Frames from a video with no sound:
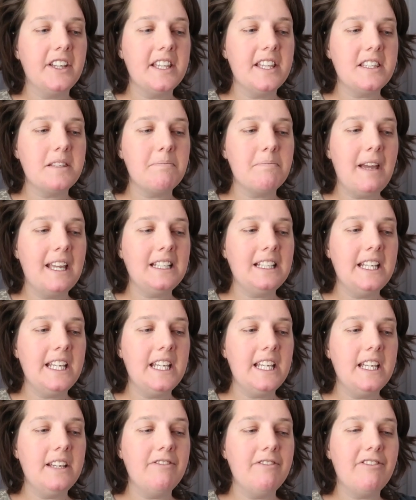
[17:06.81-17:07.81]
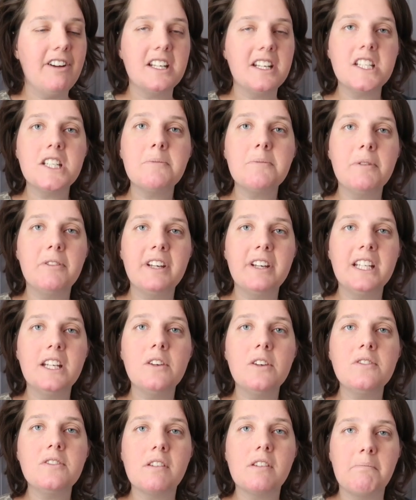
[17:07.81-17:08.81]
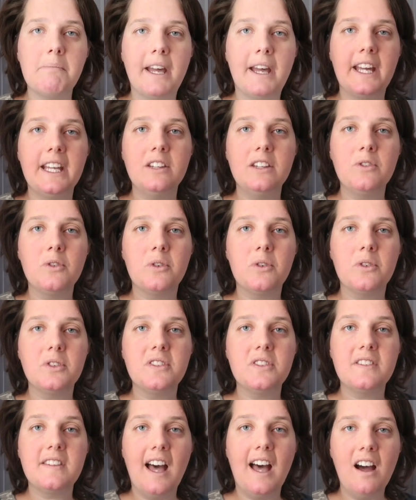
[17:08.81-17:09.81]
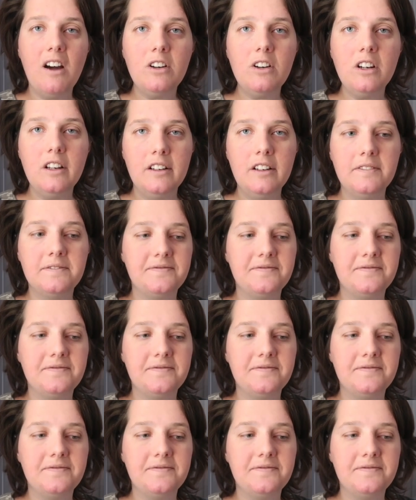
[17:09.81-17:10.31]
it's mainly French merino, so Merino Starle,